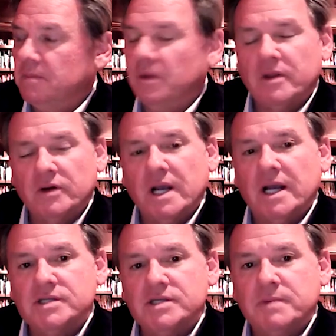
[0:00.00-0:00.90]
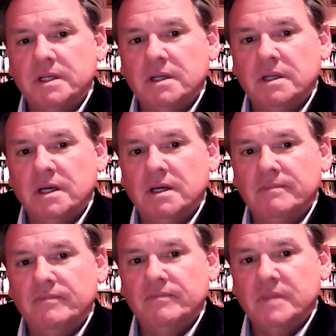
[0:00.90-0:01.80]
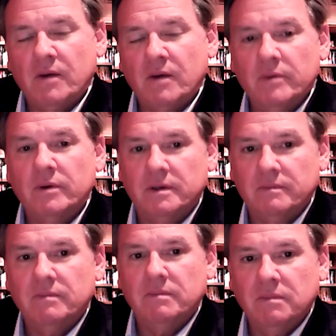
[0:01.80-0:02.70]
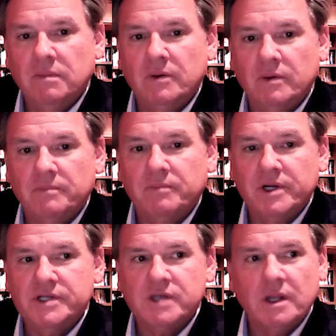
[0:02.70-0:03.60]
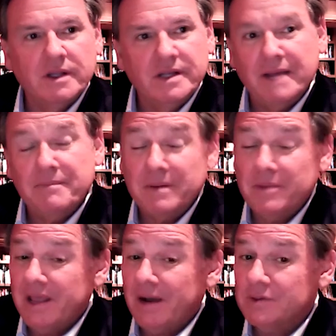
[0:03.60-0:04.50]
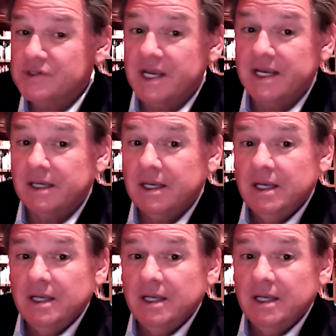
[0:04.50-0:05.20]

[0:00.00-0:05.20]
all other guys, but yeah, we were pretty solid. And that, remember, that was like,